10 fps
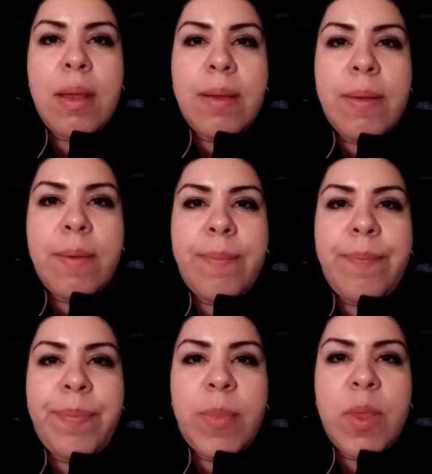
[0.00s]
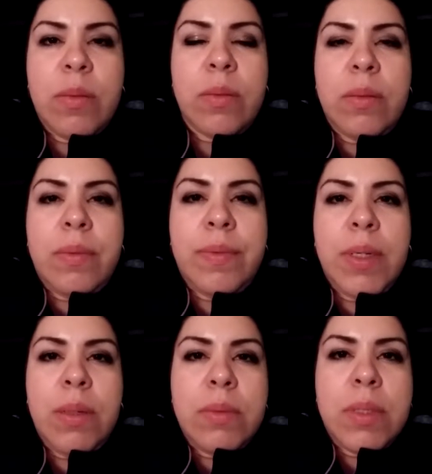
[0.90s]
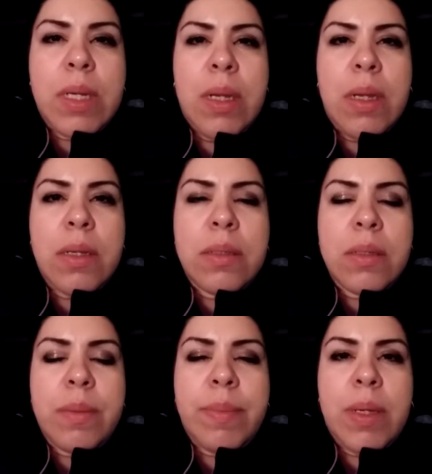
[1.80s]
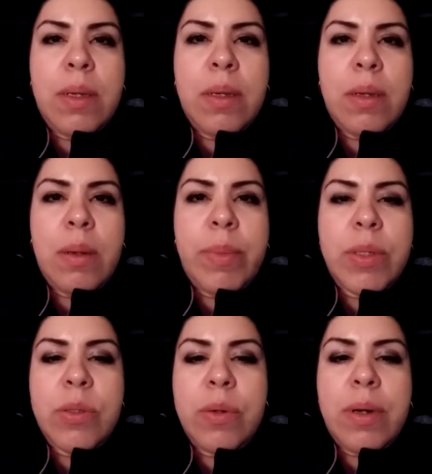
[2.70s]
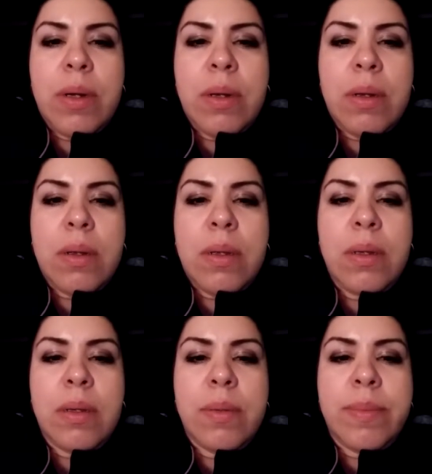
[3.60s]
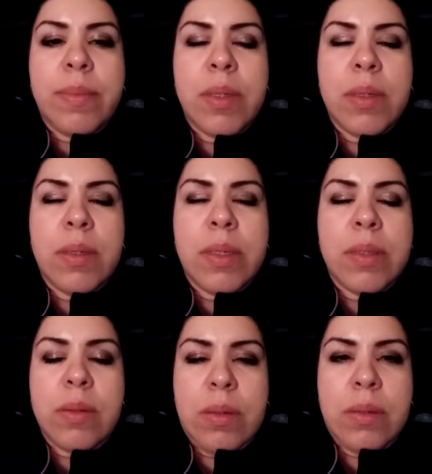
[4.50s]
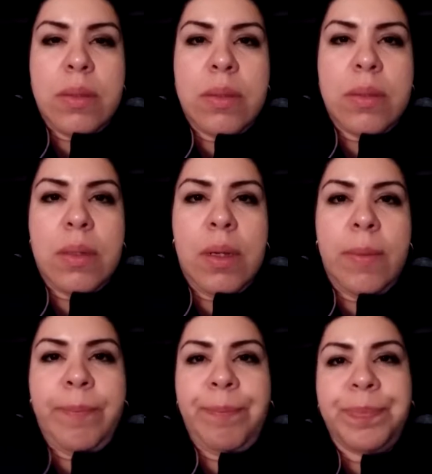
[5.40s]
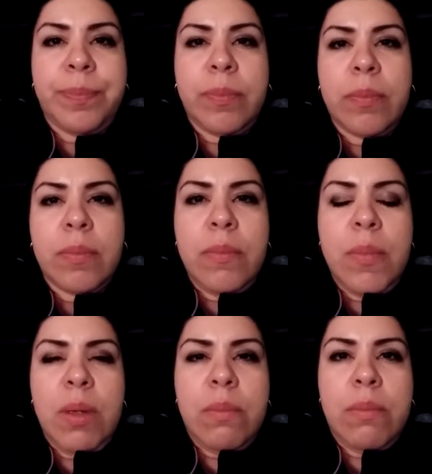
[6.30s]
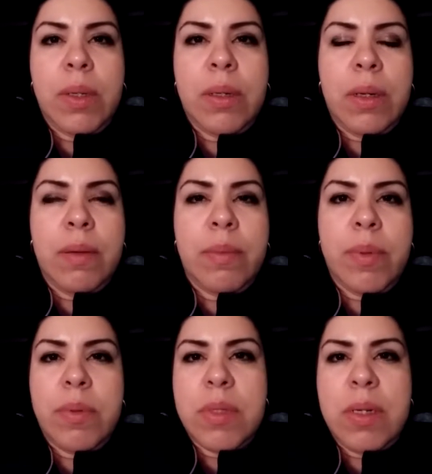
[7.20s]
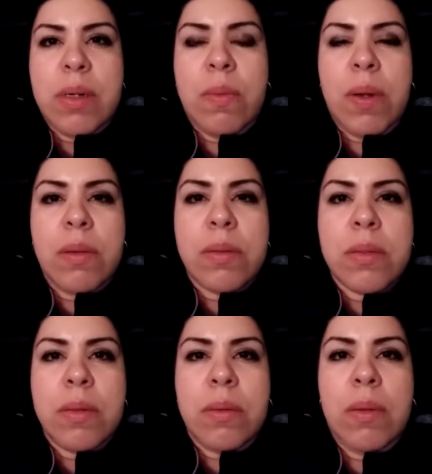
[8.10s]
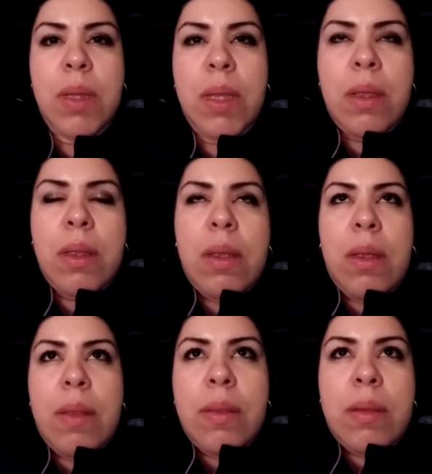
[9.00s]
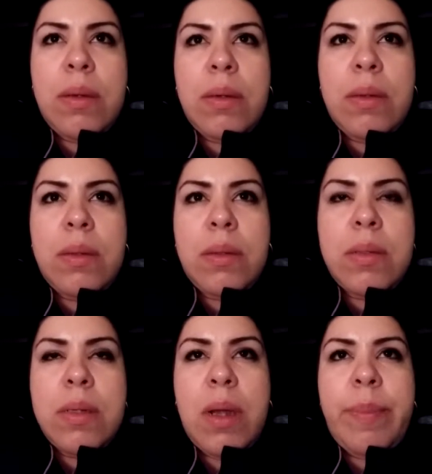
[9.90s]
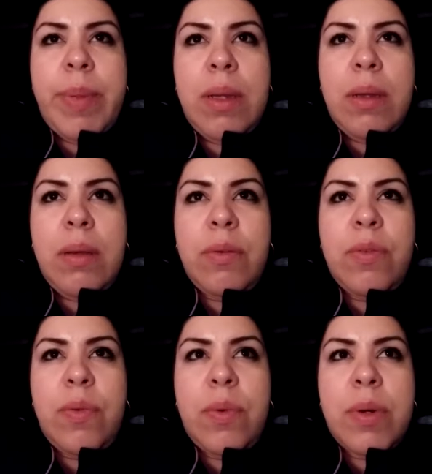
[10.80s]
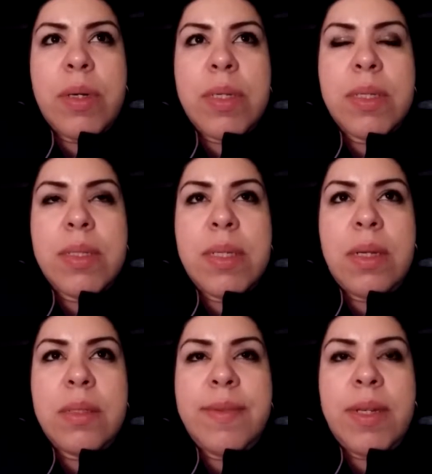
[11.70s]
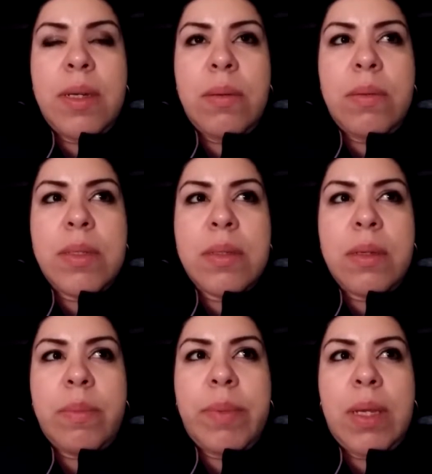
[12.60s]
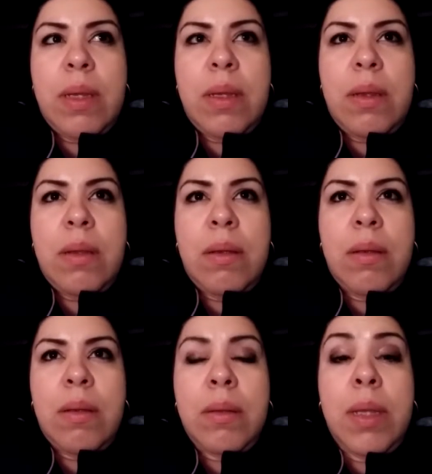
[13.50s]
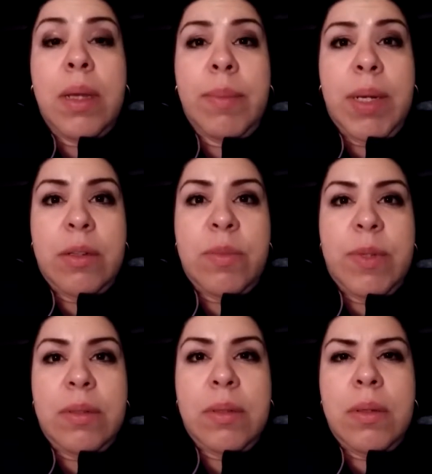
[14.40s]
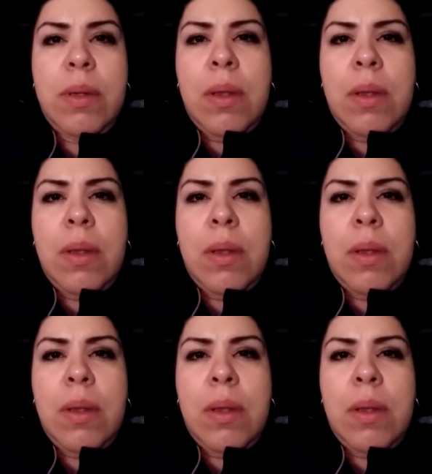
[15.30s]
So the video today is going to be a bit short. I am exhausted today, but I haven't posted in a while. So the topic for today's video is going to be line management.